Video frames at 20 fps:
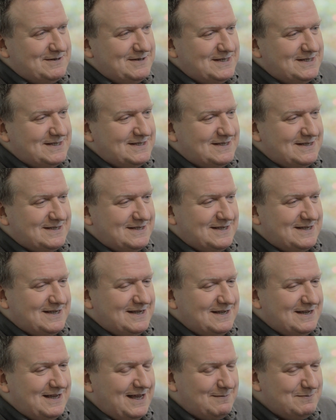was
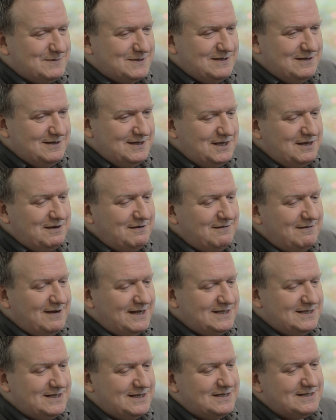absolutely
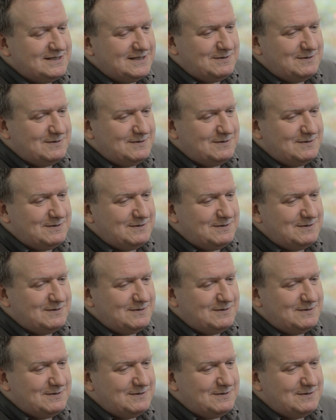horrendous.